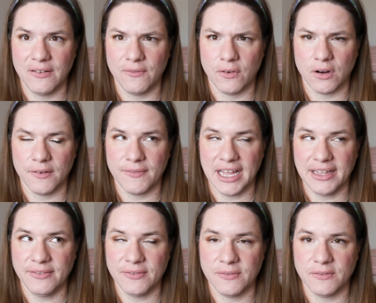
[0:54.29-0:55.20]

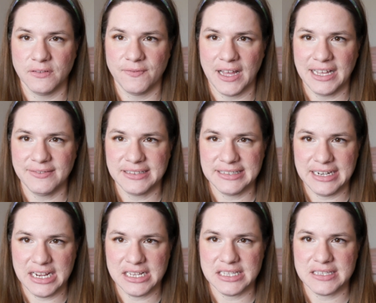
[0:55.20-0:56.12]
five
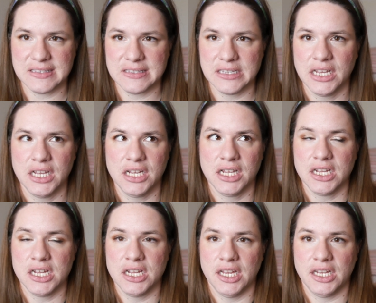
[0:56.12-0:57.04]
states
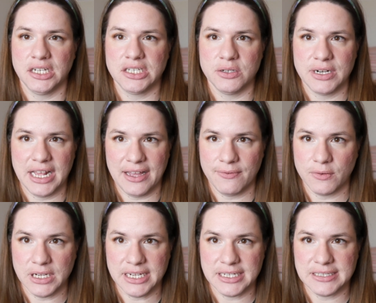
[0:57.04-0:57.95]
in 2.5
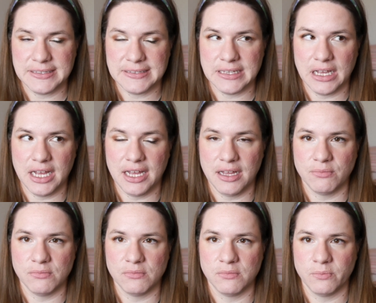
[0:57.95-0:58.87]
weeks
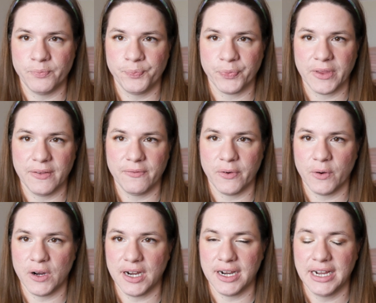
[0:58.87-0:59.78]

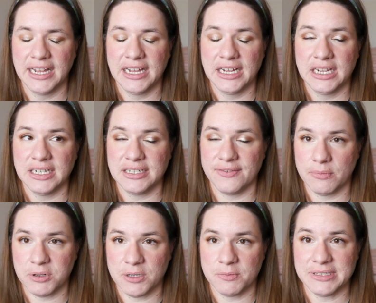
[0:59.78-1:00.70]
for
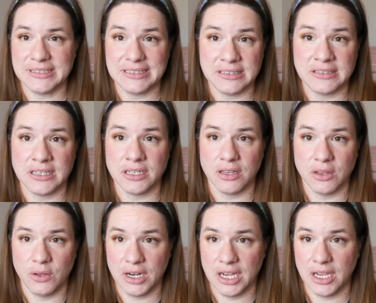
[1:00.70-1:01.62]
different purposes,
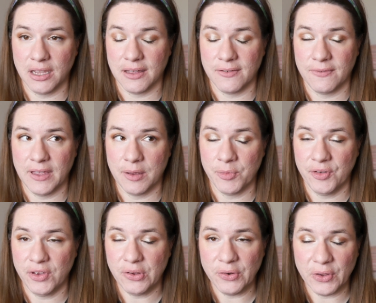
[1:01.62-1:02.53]
including a family
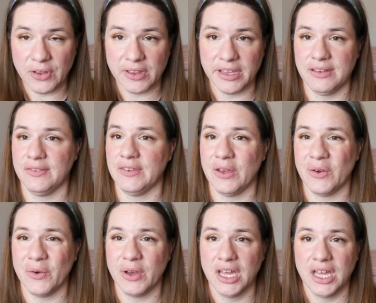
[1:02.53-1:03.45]
funeral. And
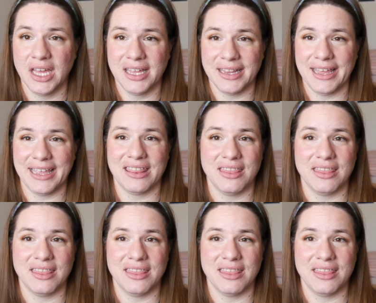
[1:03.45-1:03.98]
so like